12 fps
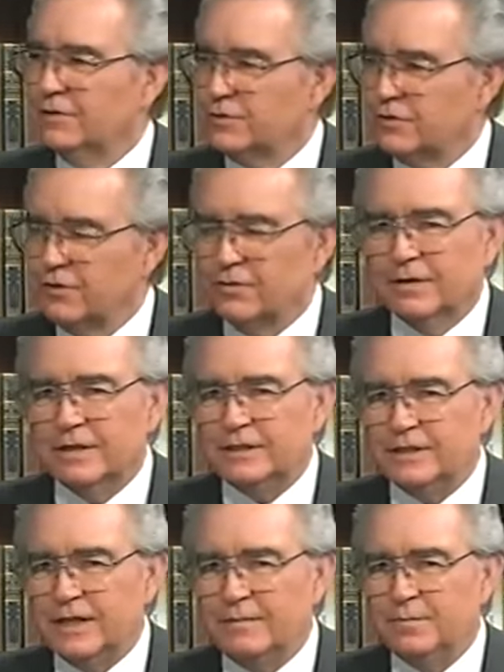certainly
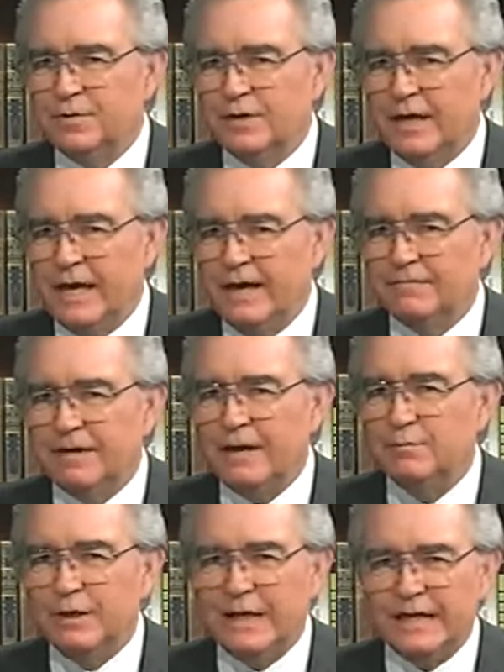seem to have a
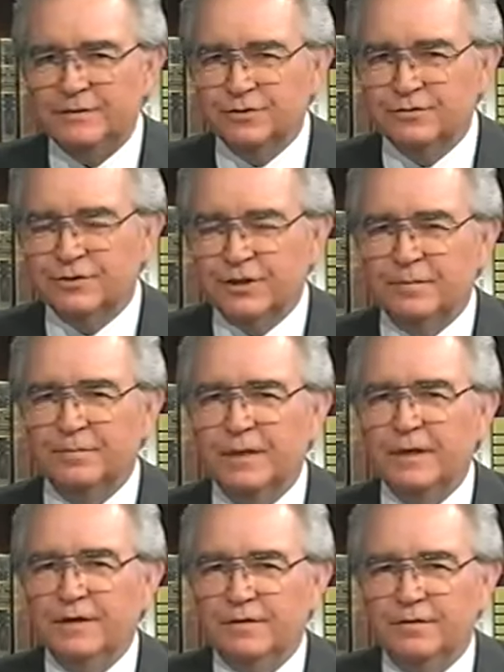relationship
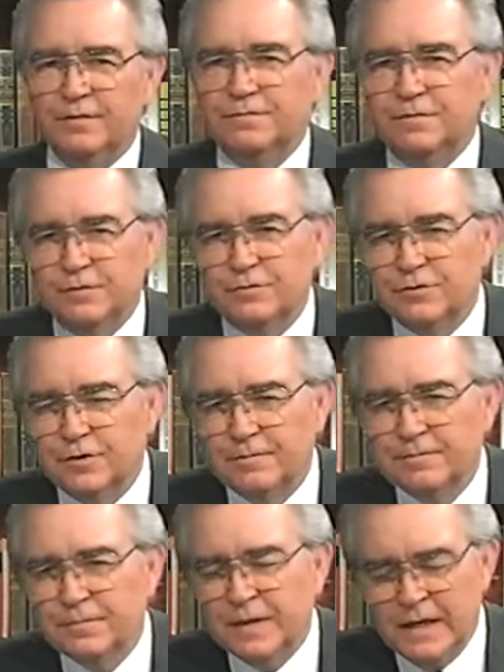to the future.
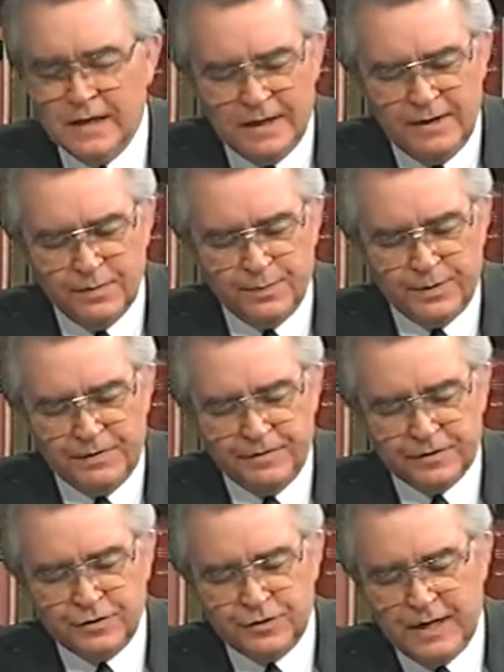In the
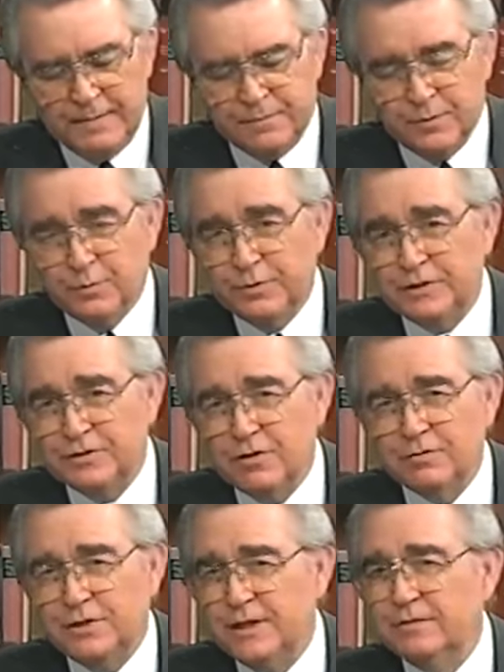previous chapter, we
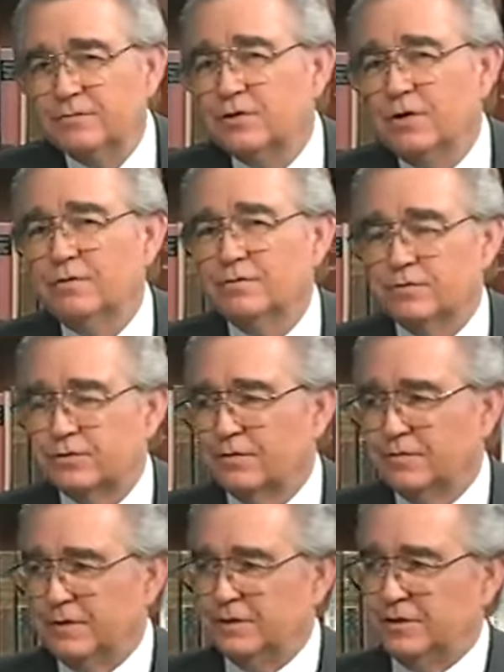saw 10 toes
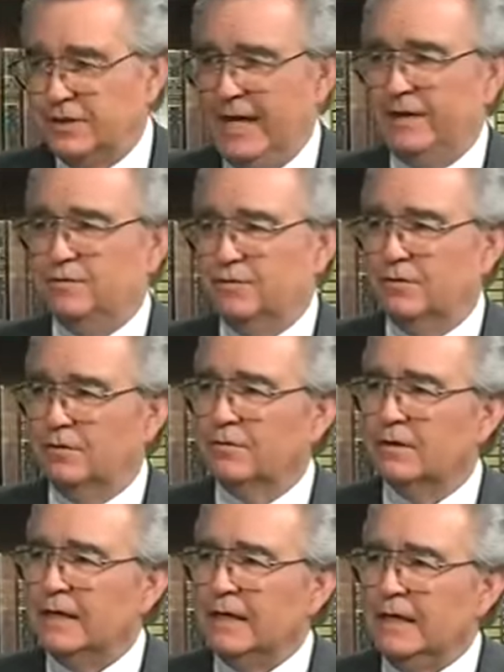on this statue,
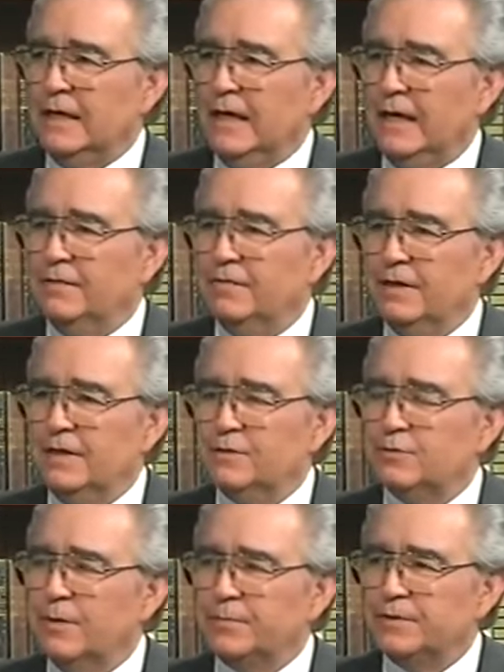and
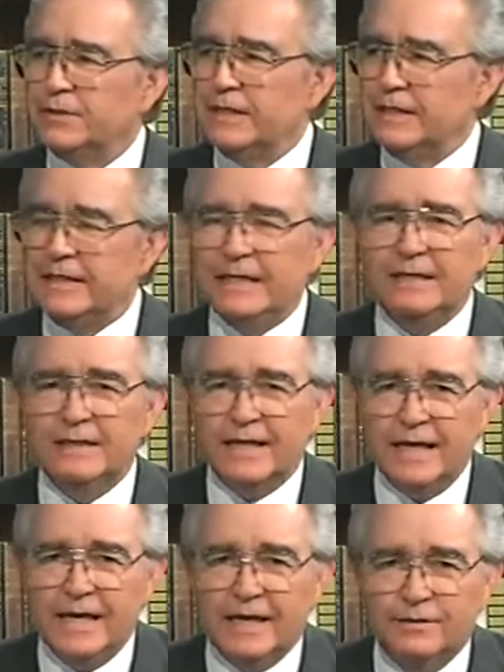these represent 10
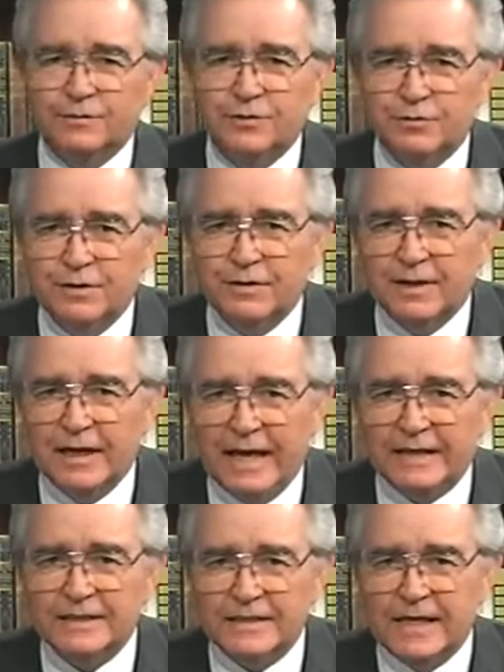kings who in the
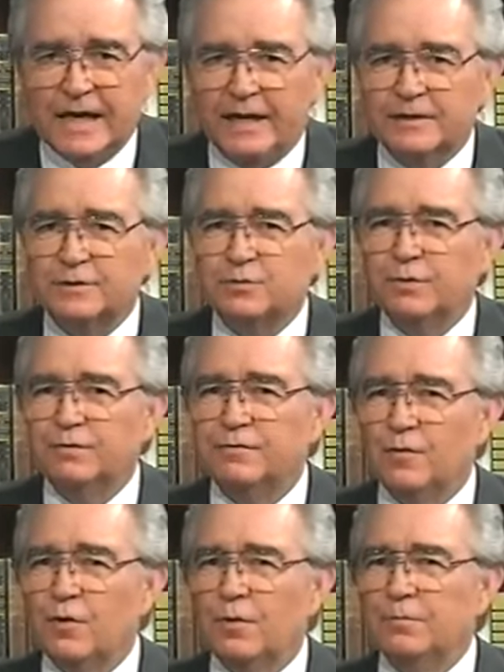last days will
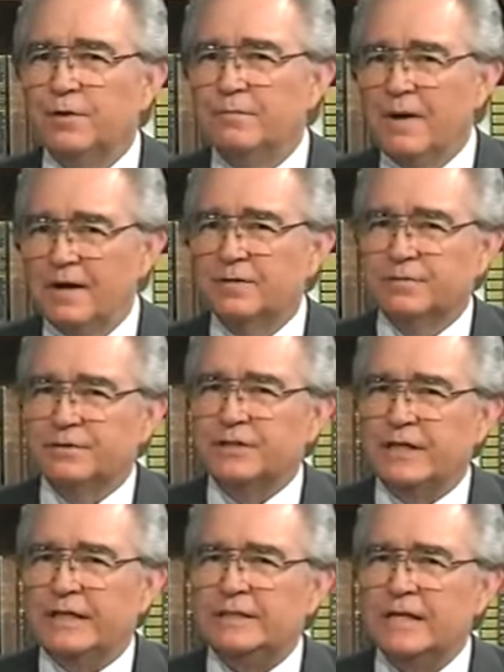form
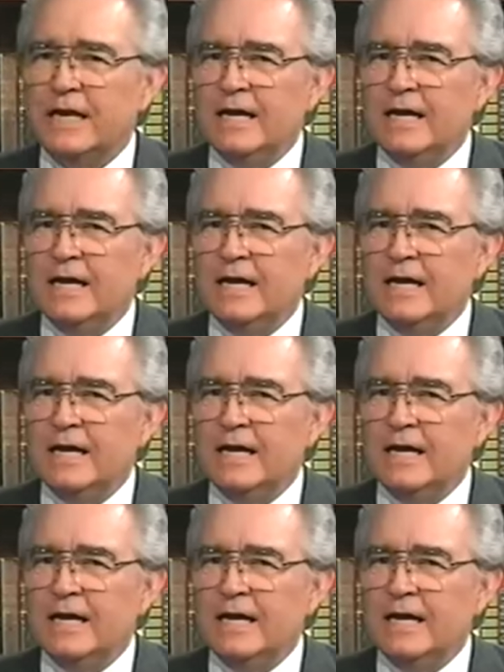democracies